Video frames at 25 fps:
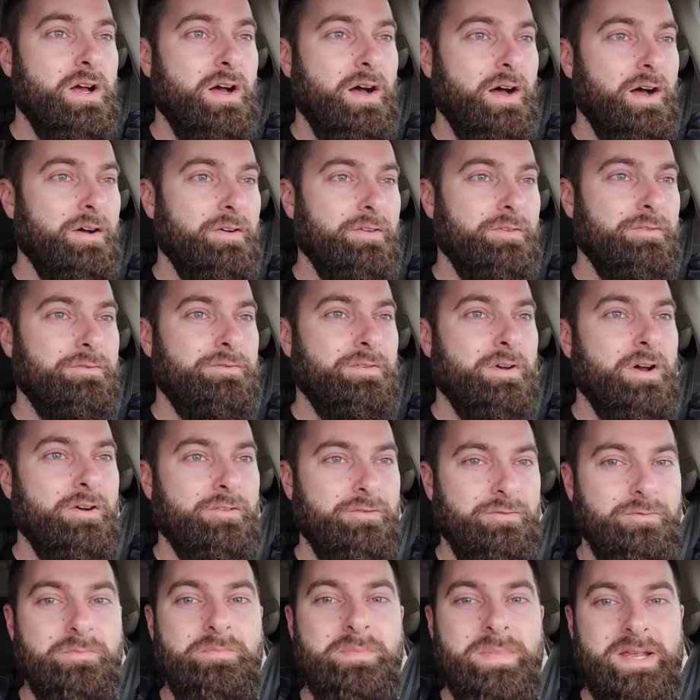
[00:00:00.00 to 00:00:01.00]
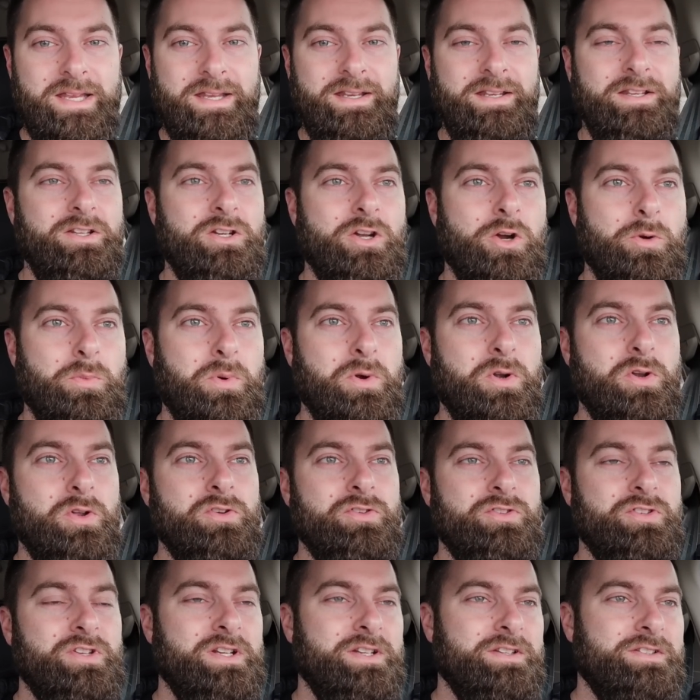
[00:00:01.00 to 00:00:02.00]
of me, you know,
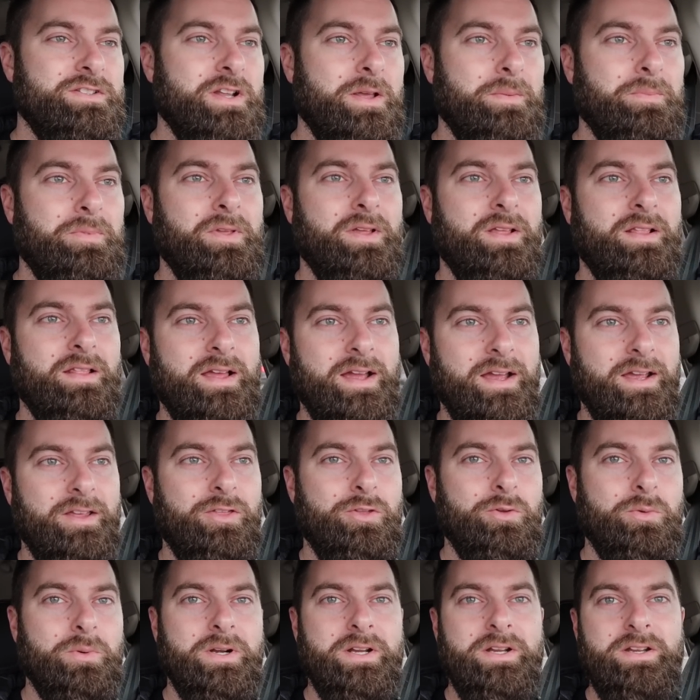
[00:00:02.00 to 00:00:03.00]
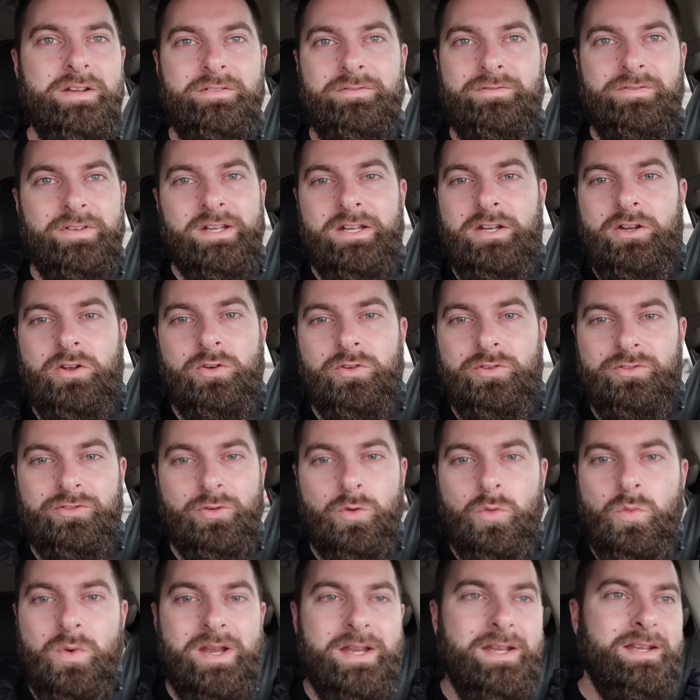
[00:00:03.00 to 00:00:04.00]
producing something like 3 videos
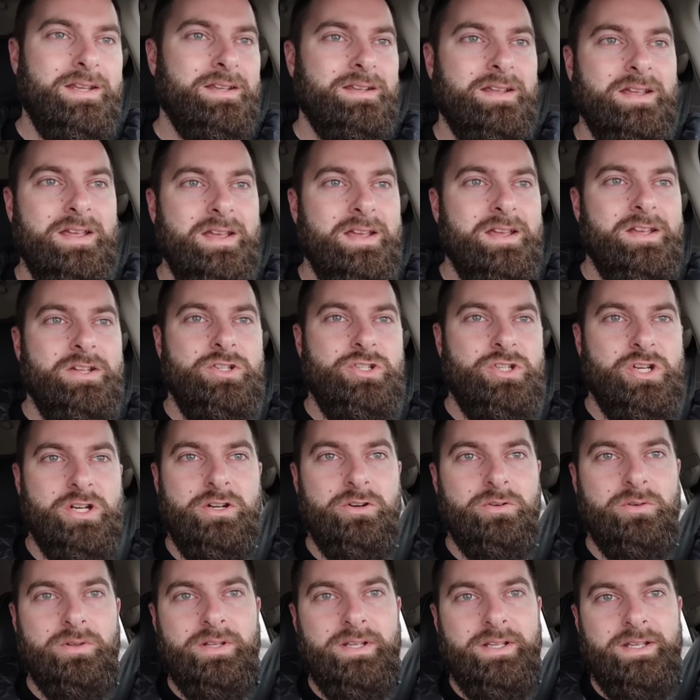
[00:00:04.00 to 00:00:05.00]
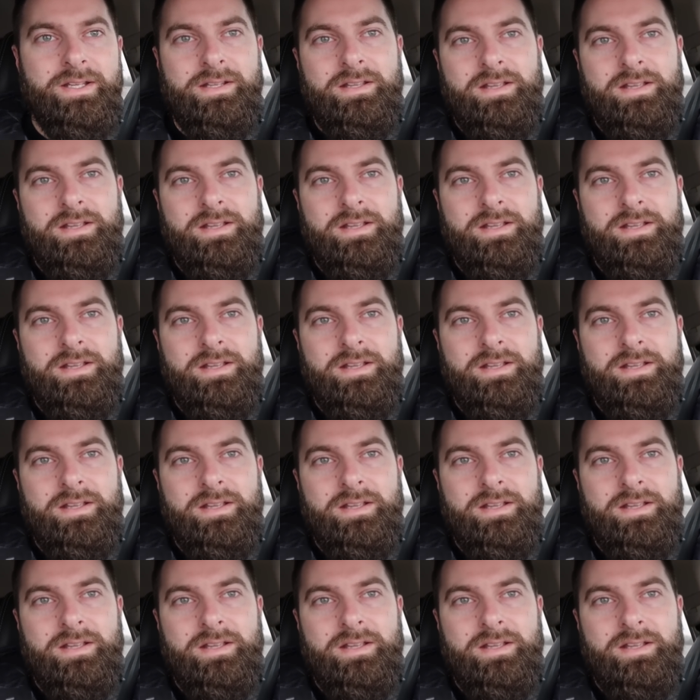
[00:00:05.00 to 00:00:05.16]
a week generally